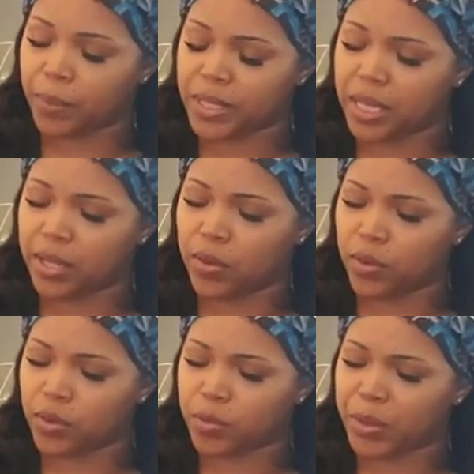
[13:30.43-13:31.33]
I'm telling you,
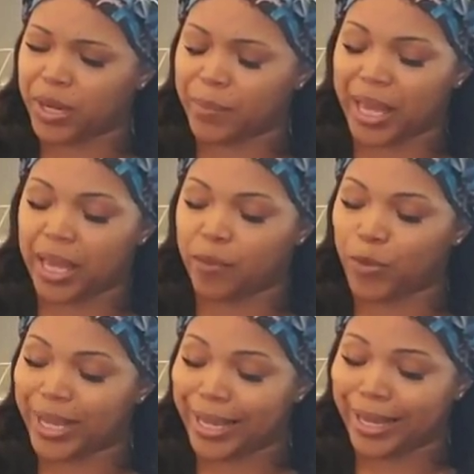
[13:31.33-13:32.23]
your spirit man,
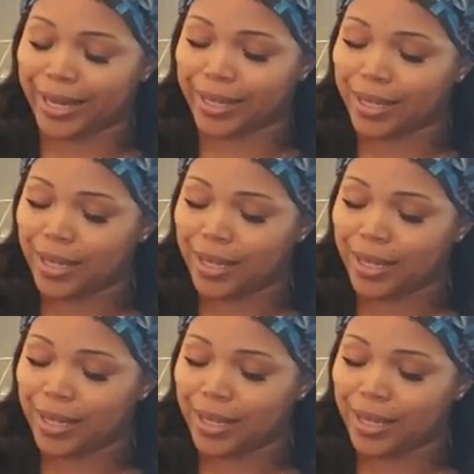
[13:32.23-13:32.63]
what?